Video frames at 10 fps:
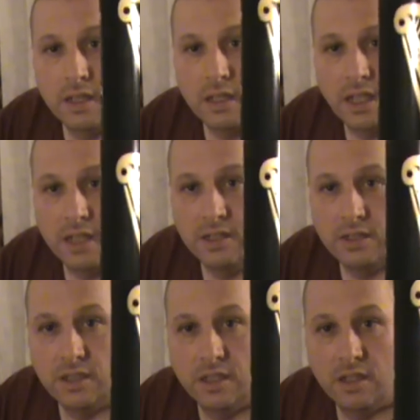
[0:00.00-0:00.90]

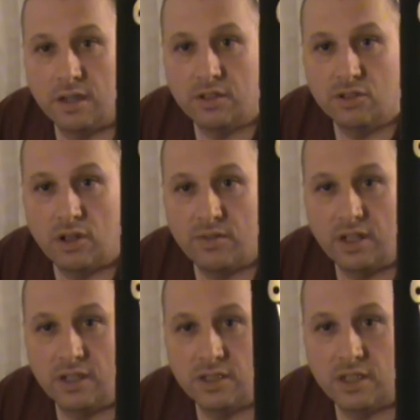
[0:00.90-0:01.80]
Guinness. I've got draft
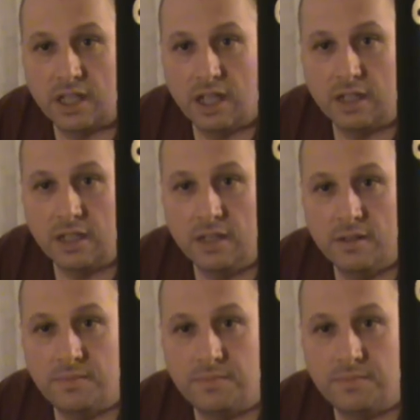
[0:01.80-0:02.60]
Guinness in a can here.